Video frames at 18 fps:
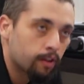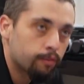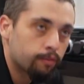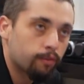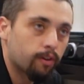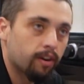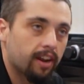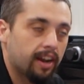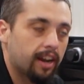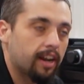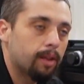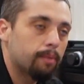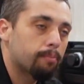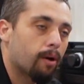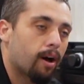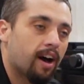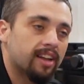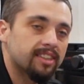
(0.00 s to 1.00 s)
for any
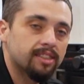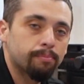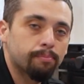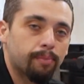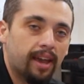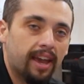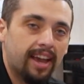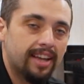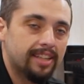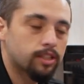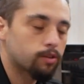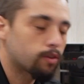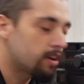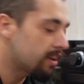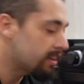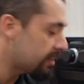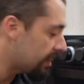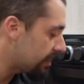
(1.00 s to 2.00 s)
pots and pans or
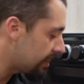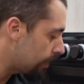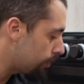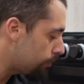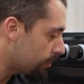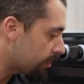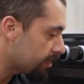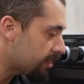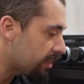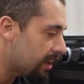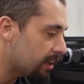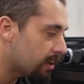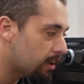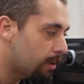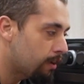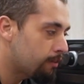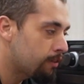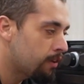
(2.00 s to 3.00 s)
anything that you can think
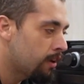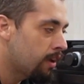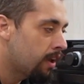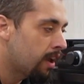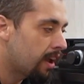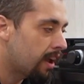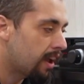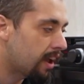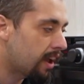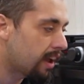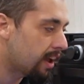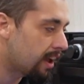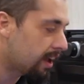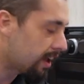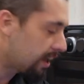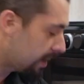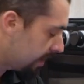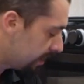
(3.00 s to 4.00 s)
of
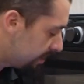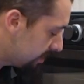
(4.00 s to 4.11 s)
in